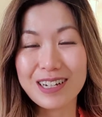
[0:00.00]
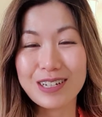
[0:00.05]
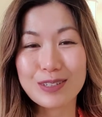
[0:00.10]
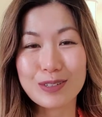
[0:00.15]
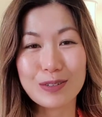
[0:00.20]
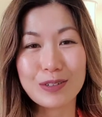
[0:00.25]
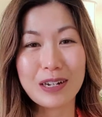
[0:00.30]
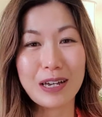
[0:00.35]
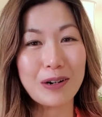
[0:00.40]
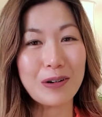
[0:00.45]

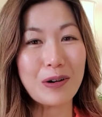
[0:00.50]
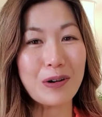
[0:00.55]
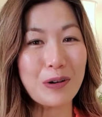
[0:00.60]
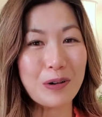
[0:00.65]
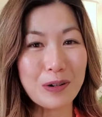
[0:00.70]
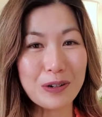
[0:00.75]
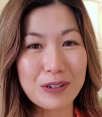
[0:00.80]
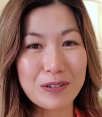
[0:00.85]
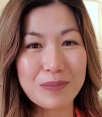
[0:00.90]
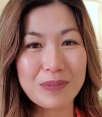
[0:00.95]
So now
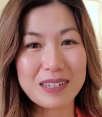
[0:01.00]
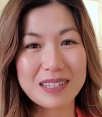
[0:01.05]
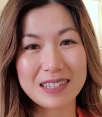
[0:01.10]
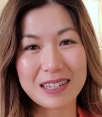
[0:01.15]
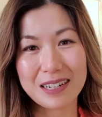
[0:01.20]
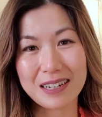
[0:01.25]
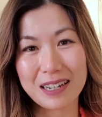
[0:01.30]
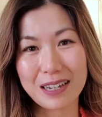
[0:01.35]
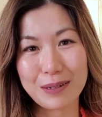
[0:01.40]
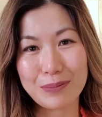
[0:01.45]
all of my
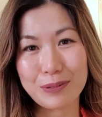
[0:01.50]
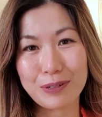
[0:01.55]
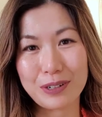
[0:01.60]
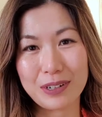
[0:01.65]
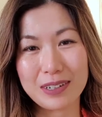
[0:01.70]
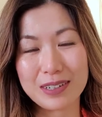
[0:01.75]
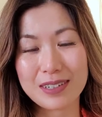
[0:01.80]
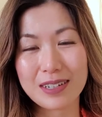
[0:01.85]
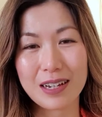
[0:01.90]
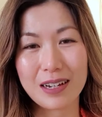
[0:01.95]
skincare
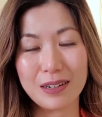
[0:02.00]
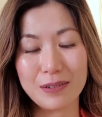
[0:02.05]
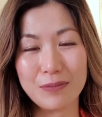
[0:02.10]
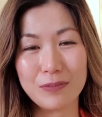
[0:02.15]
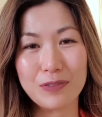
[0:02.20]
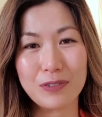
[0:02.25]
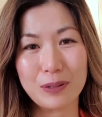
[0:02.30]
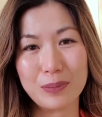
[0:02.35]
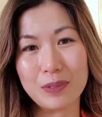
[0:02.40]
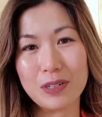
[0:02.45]
products come
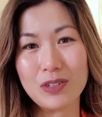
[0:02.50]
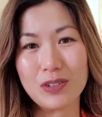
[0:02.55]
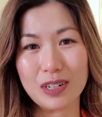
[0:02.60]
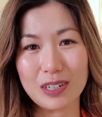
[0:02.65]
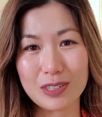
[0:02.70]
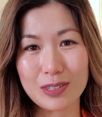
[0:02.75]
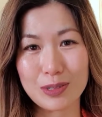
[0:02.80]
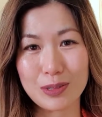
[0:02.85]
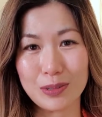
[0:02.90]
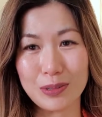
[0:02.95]
from the
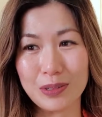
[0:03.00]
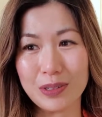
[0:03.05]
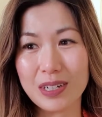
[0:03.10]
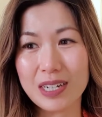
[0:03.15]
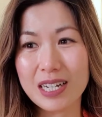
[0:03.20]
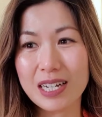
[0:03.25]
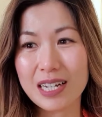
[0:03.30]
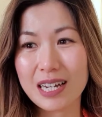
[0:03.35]
drugstore.